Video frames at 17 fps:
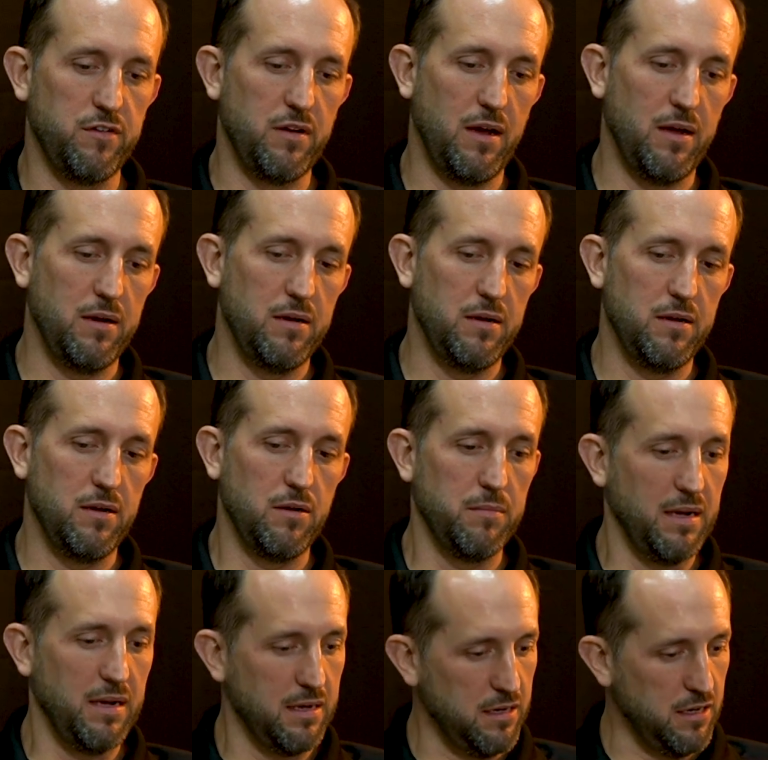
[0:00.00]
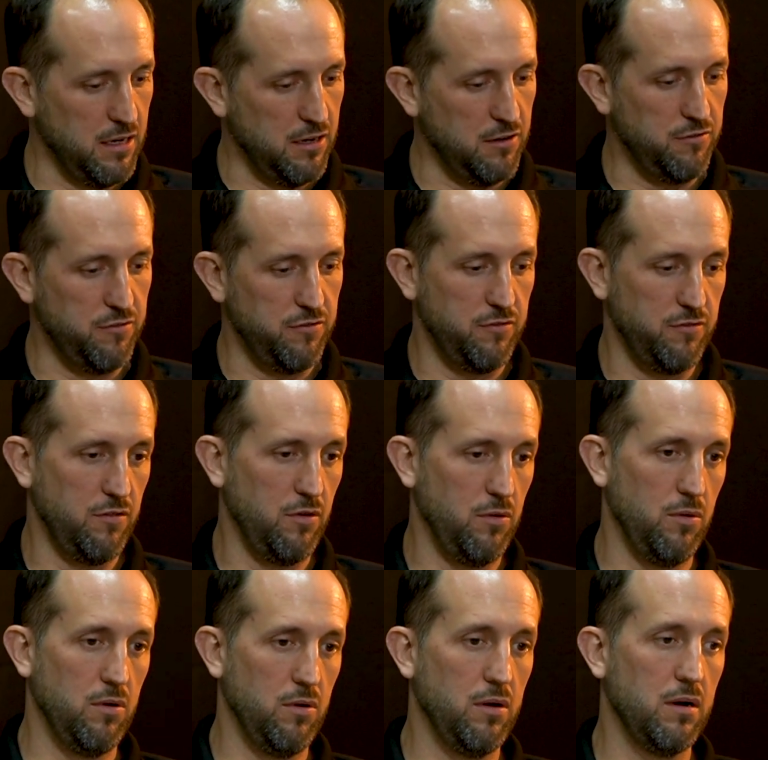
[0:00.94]
not big enough,
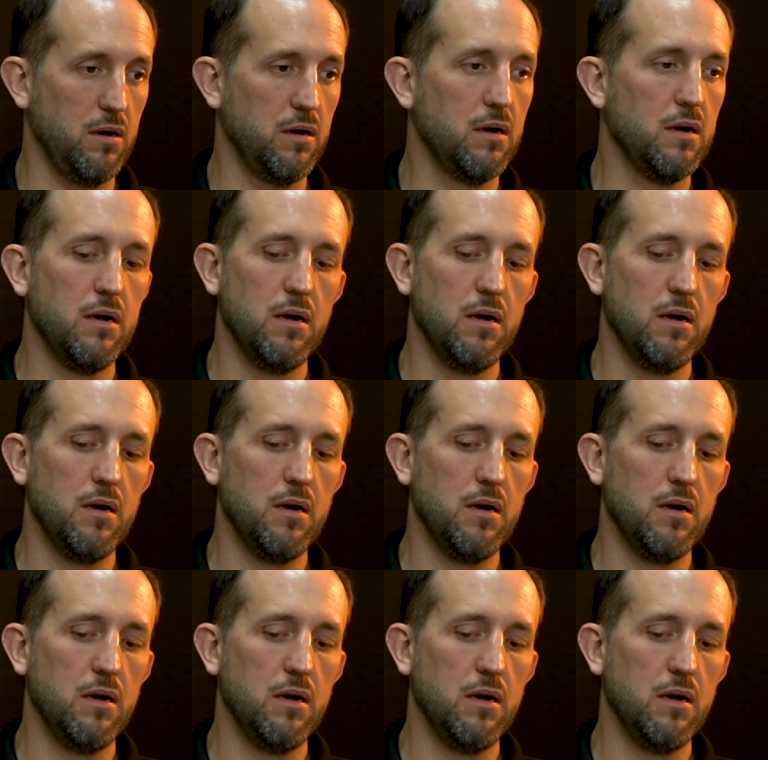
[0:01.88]
or